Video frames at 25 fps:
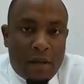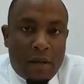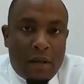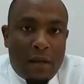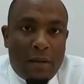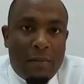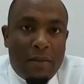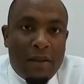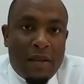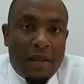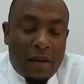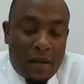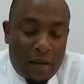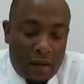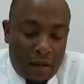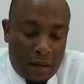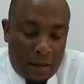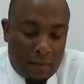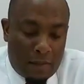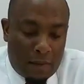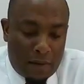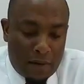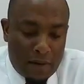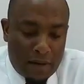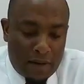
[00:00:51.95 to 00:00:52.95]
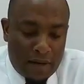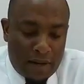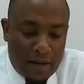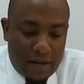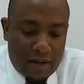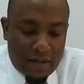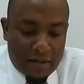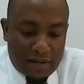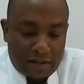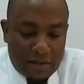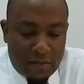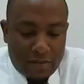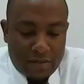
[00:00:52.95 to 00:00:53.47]
Immediately upon their
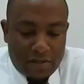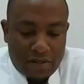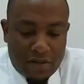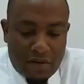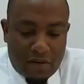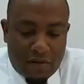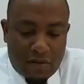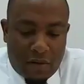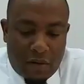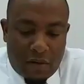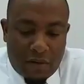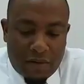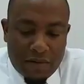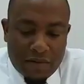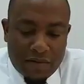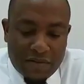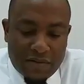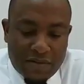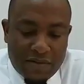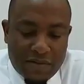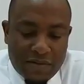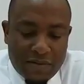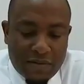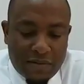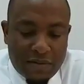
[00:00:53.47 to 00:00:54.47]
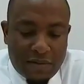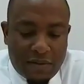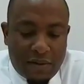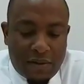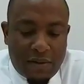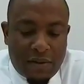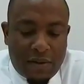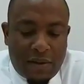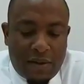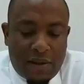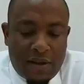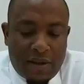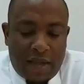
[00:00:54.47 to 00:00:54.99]
assumption of office,
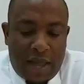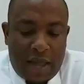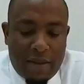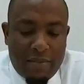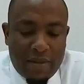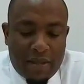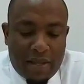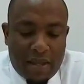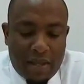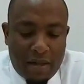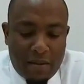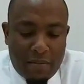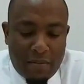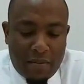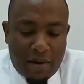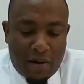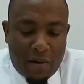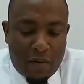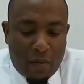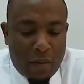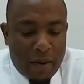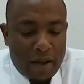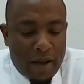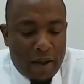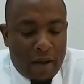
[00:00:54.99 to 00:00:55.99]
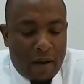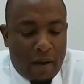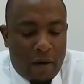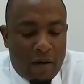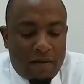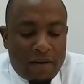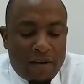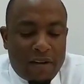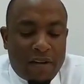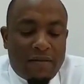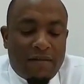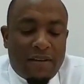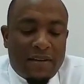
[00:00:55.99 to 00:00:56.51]
I became aware of
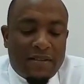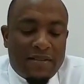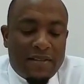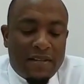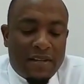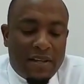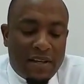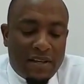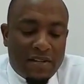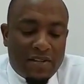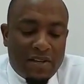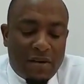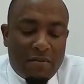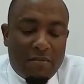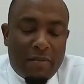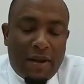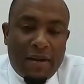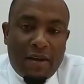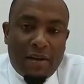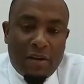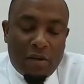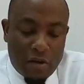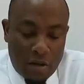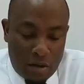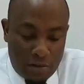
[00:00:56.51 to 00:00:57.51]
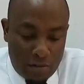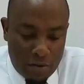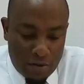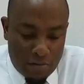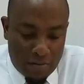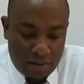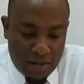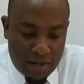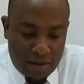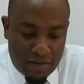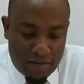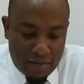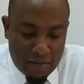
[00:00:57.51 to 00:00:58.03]
an investigation by the
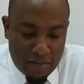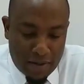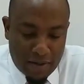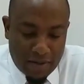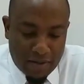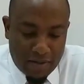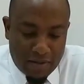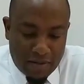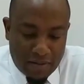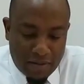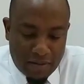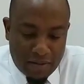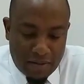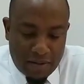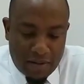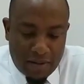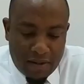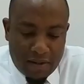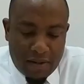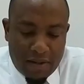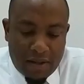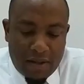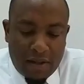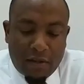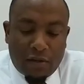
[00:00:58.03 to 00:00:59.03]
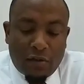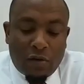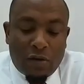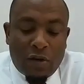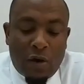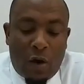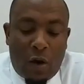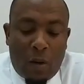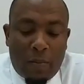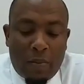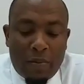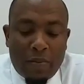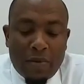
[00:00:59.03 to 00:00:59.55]
UWP government into the
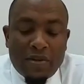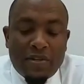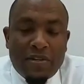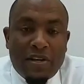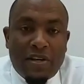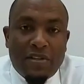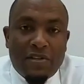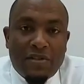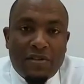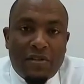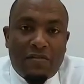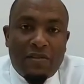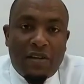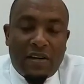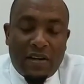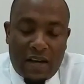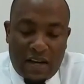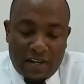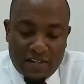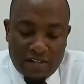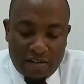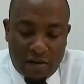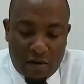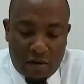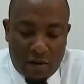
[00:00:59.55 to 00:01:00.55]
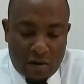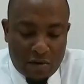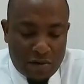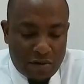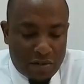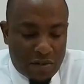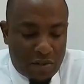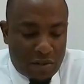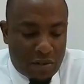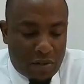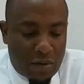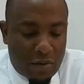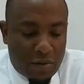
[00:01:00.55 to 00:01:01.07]
operations of the National Lotteries
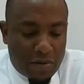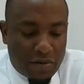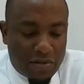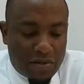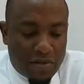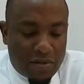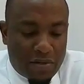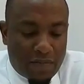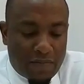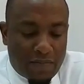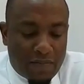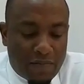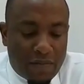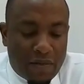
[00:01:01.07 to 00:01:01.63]
Authority